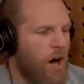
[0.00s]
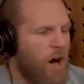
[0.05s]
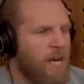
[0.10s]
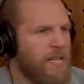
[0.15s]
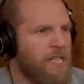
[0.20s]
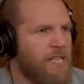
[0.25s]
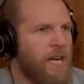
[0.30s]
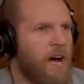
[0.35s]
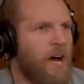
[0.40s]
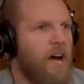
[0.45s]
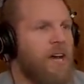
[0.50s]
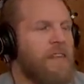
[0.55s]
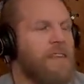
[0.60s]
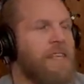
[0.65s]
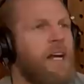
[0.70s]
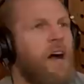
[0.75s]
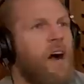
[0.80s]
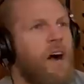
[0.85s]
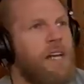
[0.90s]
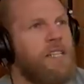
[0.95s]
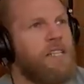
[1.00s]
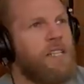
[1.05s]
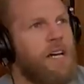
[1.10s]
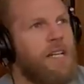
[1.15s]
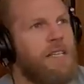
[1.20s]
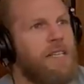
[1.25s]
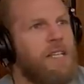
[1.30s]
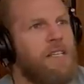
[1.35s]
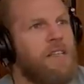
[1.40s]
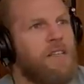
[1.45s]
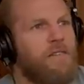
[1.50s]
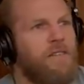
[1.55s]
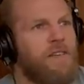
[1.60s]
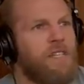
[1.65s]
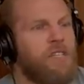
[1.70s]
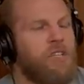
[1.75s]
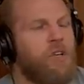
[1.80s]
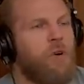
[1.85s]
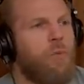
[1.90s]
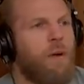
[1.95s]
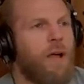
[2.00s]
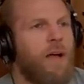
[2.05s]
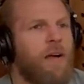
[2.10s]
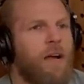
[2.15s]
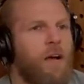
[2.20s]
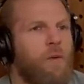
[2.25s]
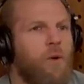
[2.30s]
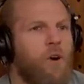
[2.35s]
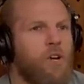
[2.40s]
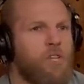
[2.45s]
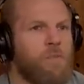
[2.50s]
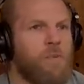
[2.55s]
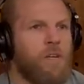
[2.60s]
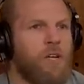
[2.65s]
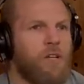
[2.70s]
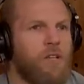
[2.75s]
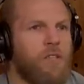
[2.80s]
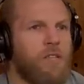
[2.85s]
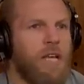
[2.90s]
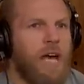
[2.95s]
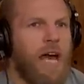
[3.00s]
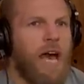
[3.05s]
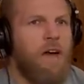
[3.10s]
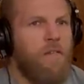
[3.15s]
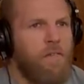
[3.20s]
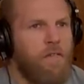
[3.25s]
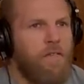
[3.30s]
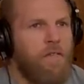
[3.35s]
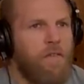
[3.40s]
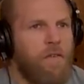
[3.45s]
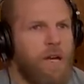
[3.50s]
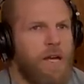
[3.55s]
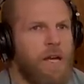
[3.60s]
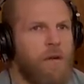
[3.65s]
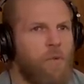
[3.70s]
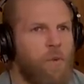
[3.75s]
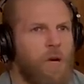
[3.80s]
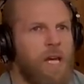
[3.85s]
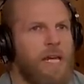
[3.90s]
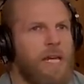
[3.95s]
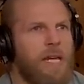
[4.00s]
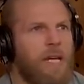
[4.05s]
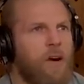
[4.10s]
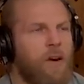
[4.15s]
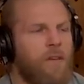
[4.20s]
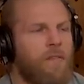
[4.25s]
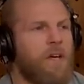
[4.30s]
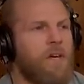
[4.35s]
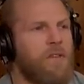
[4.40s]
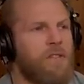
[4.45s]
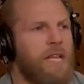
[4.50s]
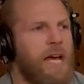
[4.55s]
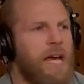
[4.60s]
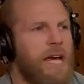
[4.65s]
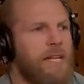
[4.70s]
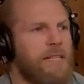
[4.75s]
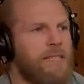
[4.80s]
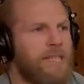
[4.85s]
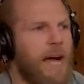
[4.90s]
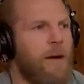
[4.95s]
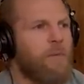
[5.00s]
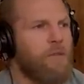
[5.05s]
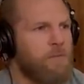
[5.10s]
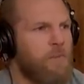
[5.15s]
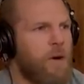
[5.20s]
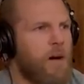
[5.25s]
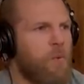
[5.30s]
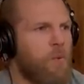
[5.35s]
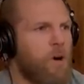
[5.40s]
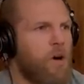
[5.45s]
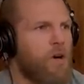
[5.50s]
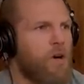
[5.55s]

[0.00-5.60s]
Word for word: I I think I turned into the physical player I was, because every week on those days, that was my